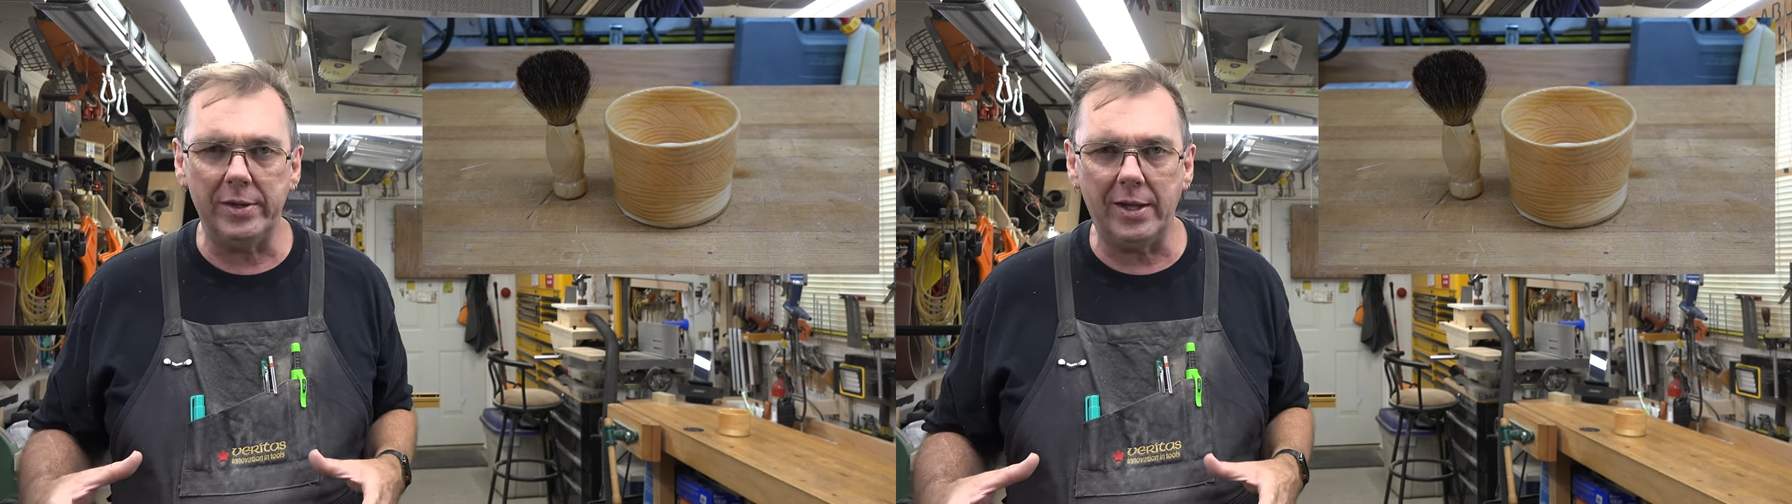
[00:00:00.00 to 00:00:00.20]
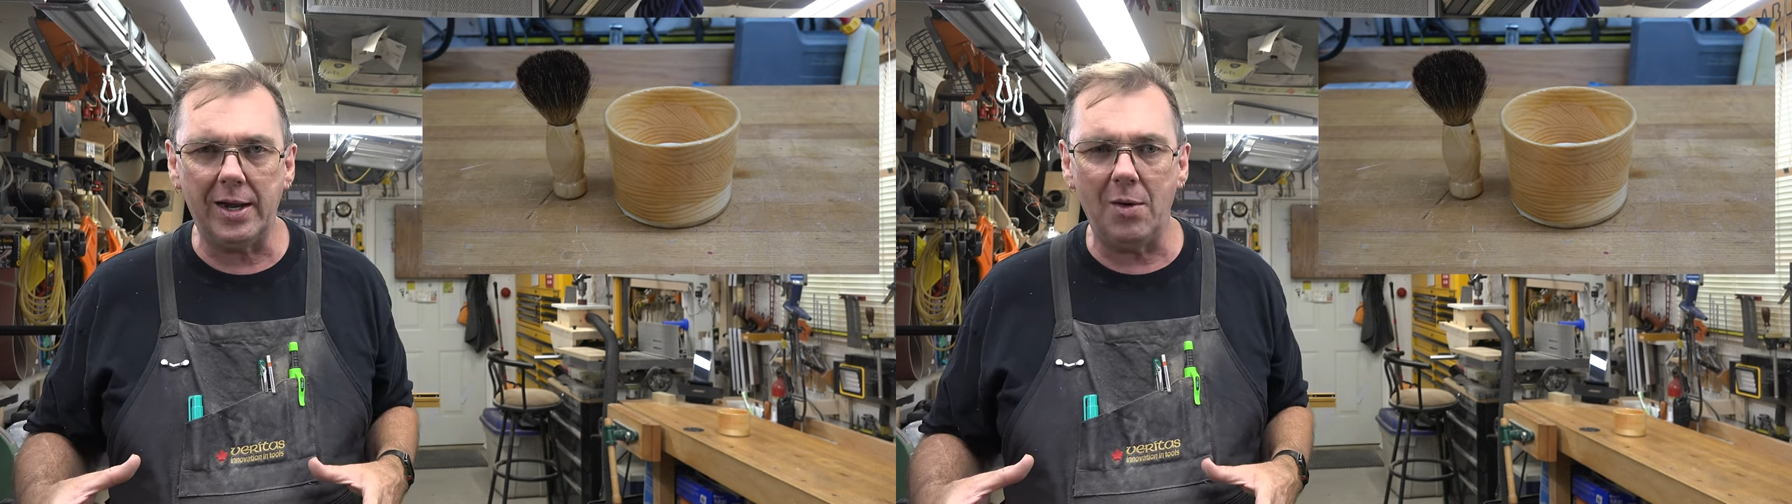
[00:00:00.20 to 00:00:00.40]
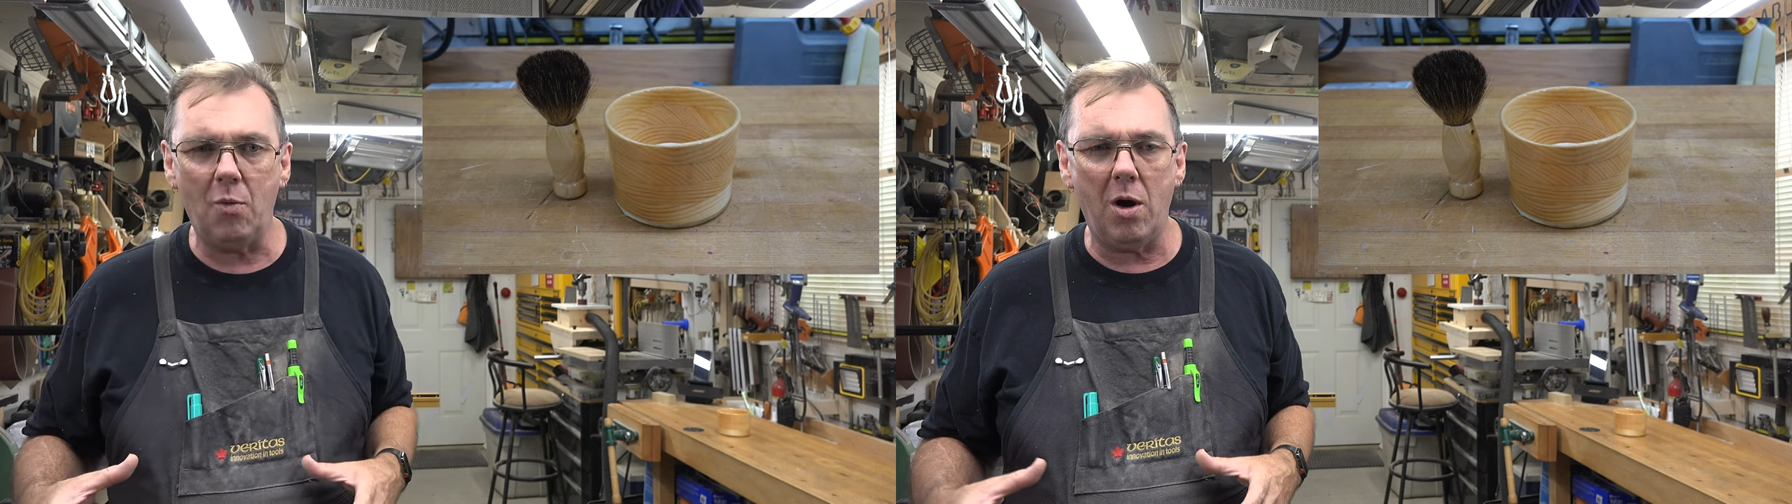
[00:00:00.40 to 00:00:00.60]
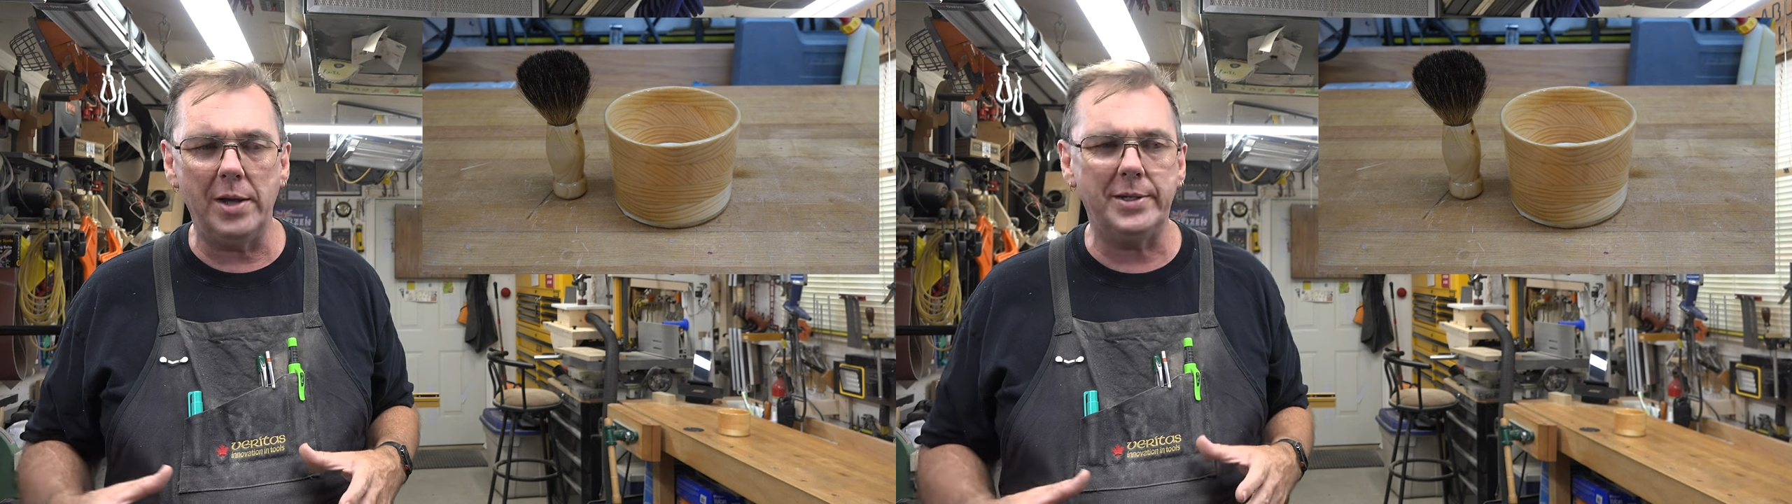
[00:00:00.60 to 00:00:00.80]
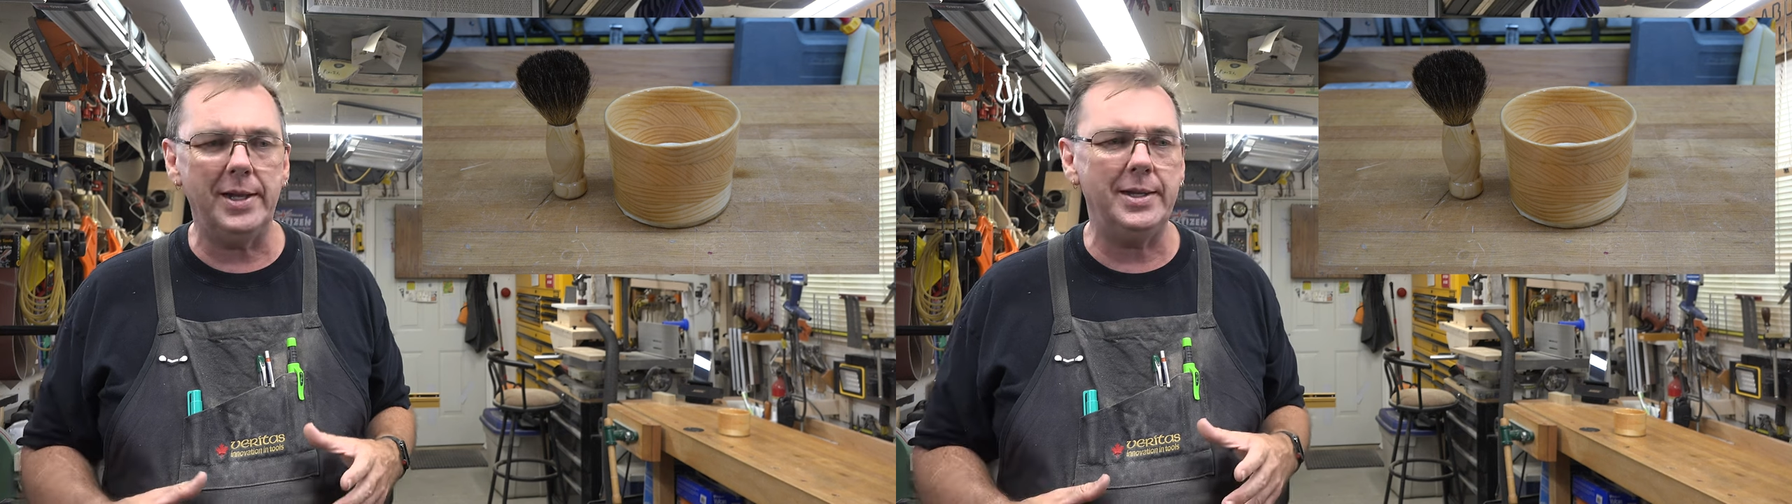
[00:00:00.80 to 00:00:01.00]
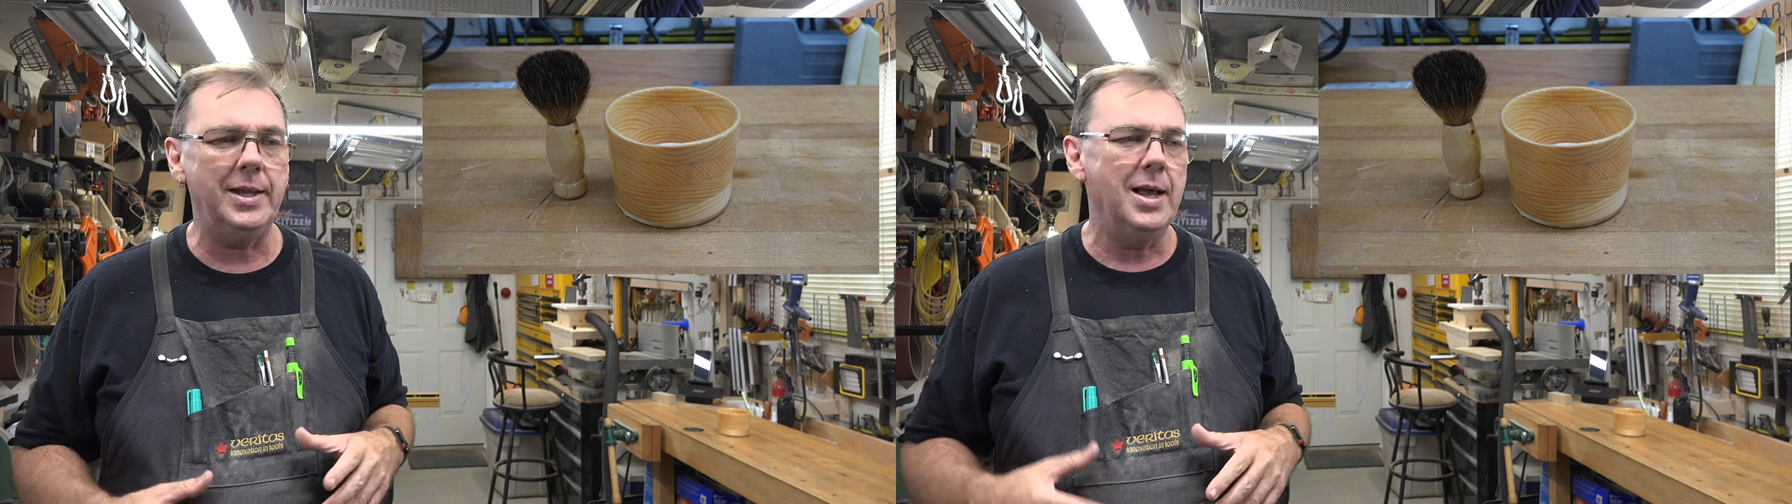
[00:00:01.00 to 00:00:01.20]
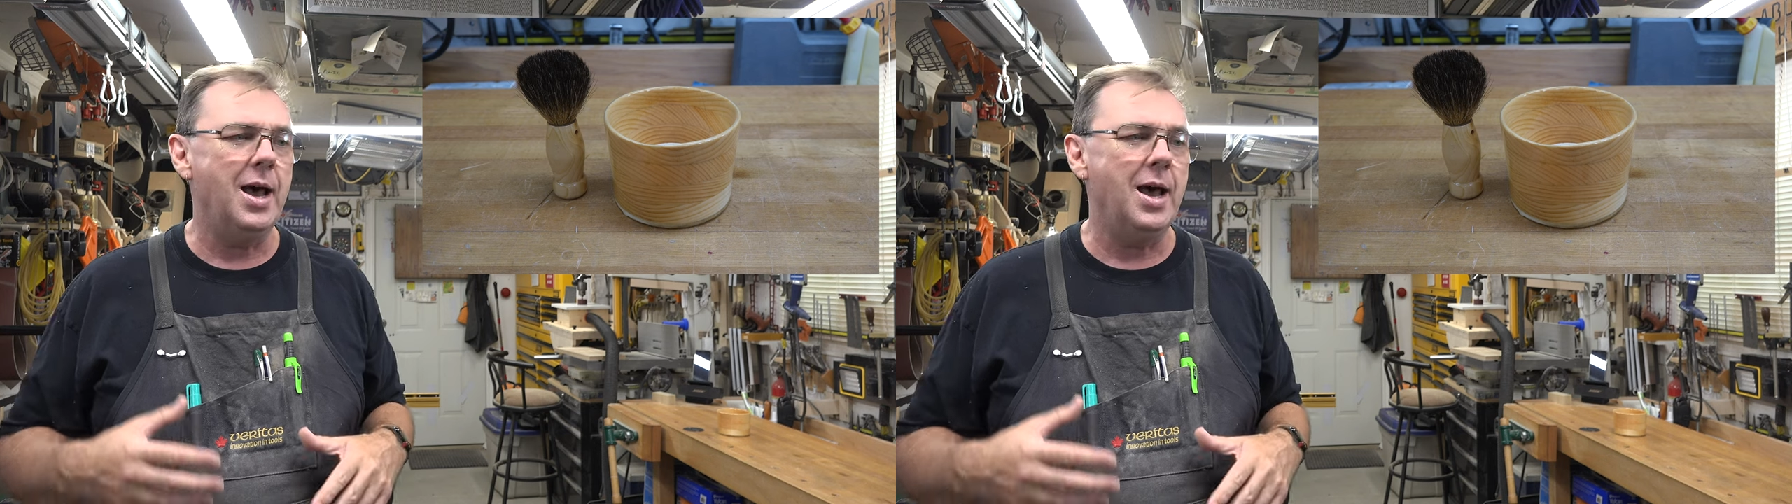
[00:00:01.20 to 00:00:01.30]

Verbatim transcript: that I wanted.